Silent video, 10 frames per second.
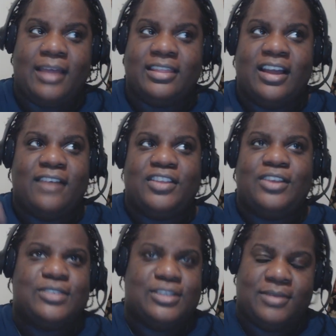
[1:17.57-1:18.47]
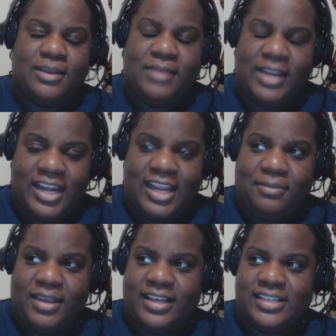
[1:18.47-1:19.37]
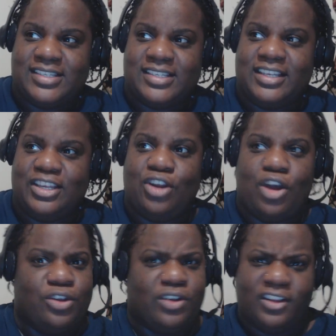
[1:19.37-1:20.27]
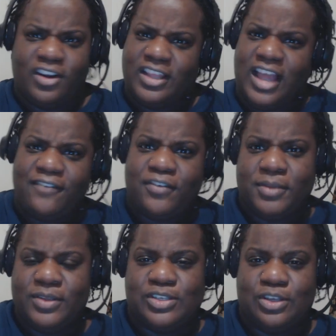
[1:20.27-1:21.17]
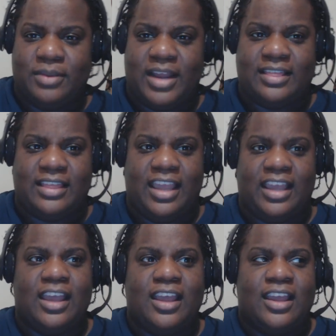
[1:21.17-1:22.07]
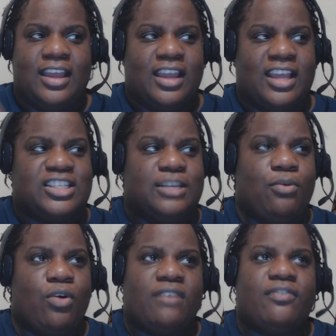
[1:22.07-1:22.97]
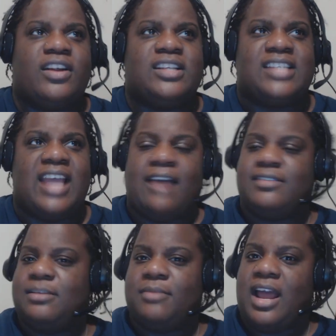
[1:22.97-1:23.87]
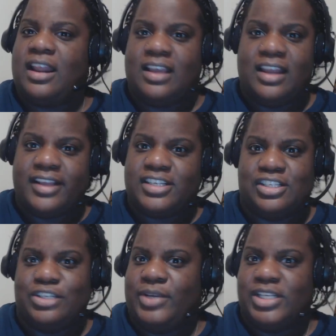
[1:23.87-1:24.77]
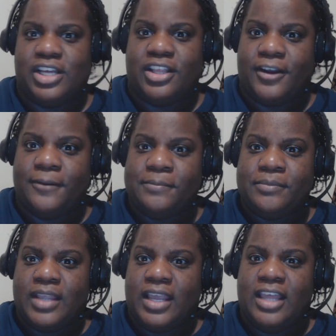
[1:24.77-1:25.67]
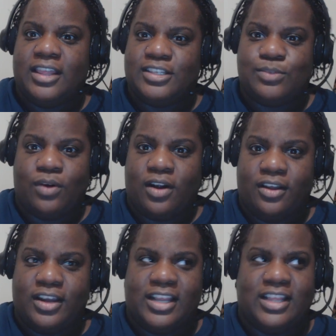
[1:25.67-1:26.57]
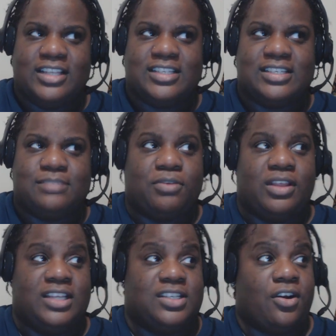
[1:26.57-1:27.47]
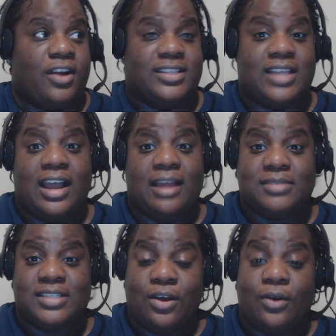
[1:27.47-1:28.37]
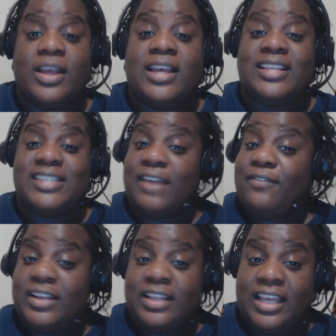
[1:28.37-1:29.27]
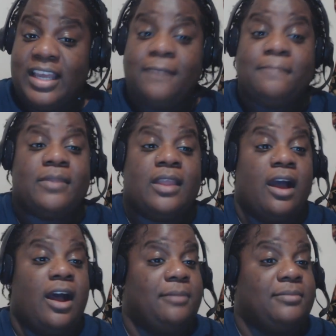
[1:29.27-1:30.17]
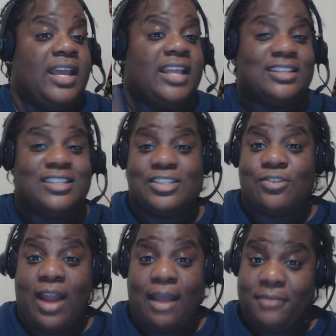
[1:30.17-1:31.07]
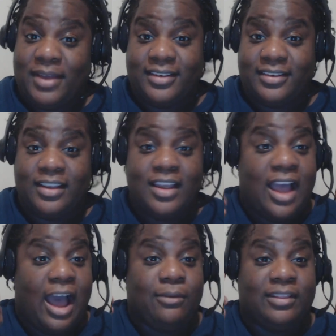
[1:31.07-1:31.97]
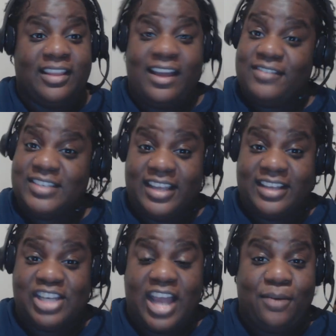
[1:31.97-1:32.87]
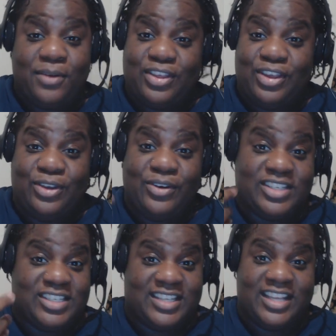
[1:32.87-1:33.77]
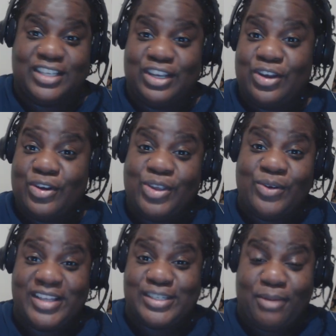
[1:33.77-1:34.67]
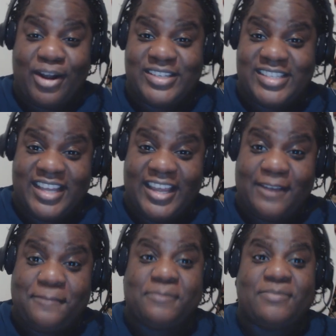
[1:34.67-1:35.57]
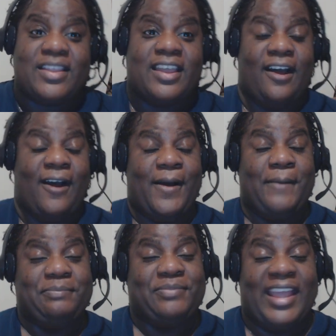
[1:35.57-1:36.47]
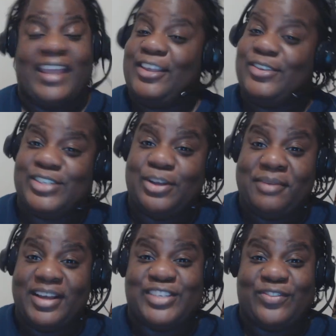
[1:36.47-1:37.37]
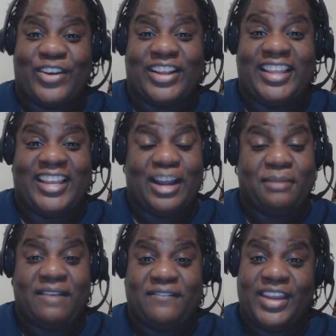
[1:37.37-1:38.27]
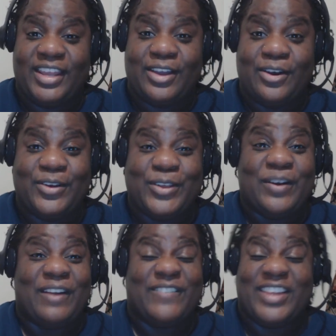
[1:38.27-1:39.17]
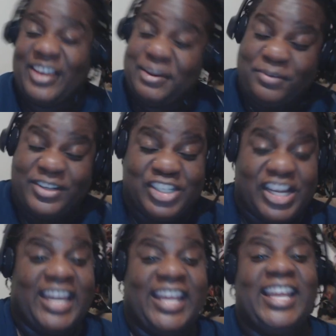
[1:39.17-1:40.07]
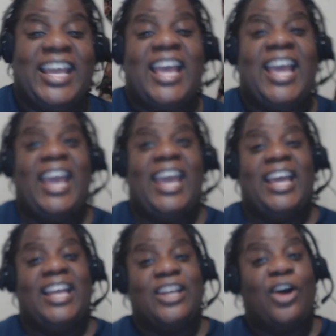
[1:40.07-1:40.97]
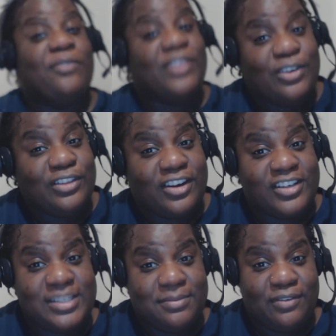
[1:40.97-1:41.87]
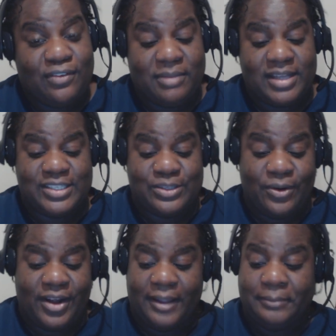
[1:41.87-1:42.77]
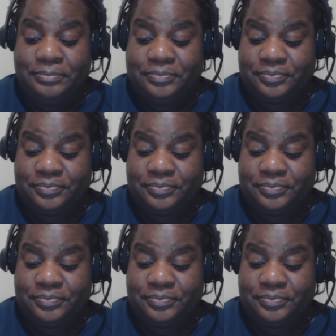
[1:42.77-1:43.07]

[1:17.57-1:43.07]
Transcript: I love the YouTube community because you can learn a lot from YouTube, and I think it's important for us to have some kind of connection to each other in this world and in these current times. So definitely hit the subscribe button. I would love to chat with you and just get to know you as a person. Thank you so much for clicking on my video. You are very appreciated, and hopefully you can learn something from my story.